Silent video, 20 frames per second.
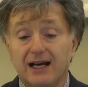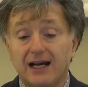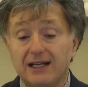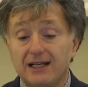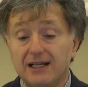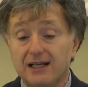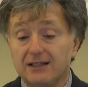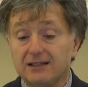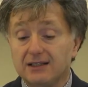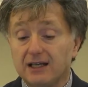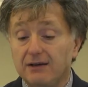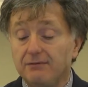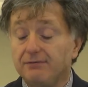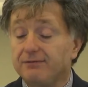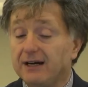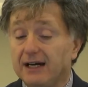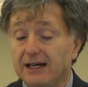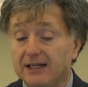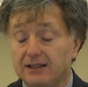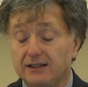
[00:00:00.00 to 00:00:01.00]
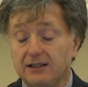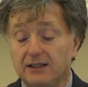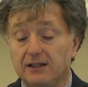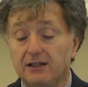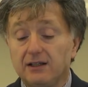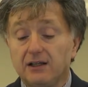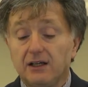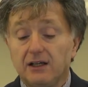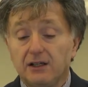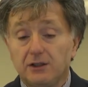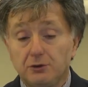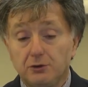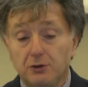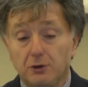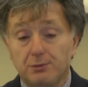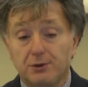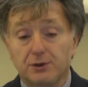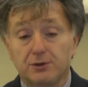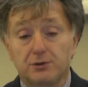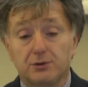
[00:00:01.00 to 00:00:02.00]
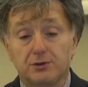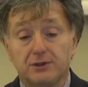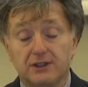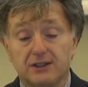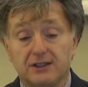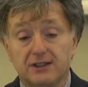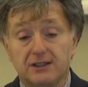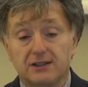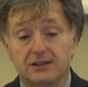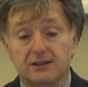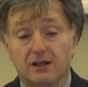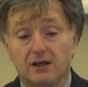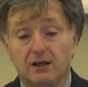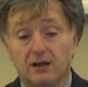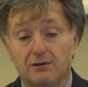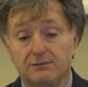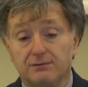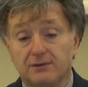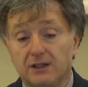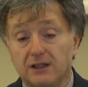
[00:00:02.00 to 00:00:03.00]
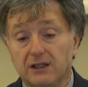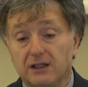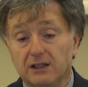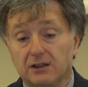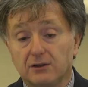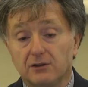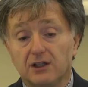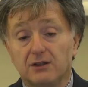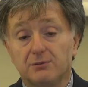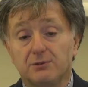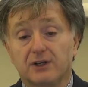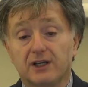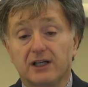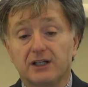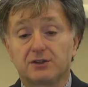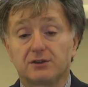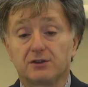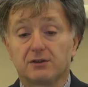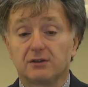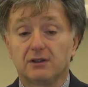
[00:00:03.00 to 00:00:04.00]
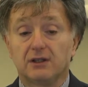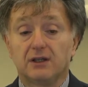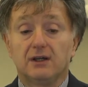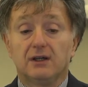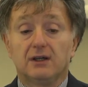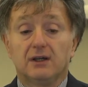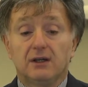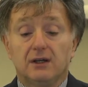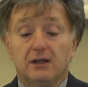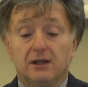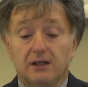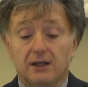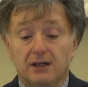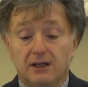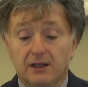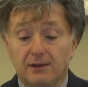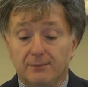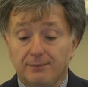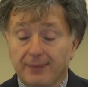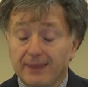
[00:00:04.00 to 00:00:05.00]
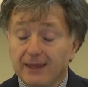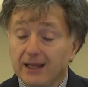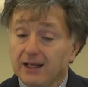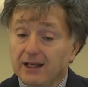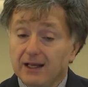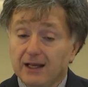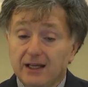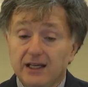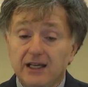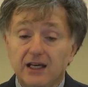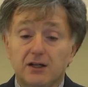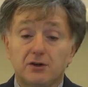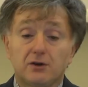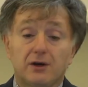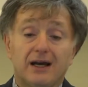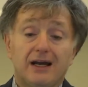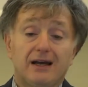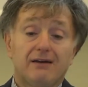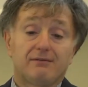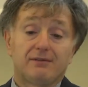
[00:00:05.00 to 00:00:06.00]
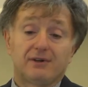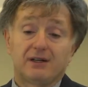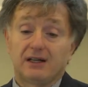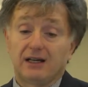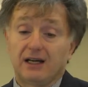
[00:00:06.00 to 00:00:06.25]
ALIAS, and find new opportunities of collaboration. Here you have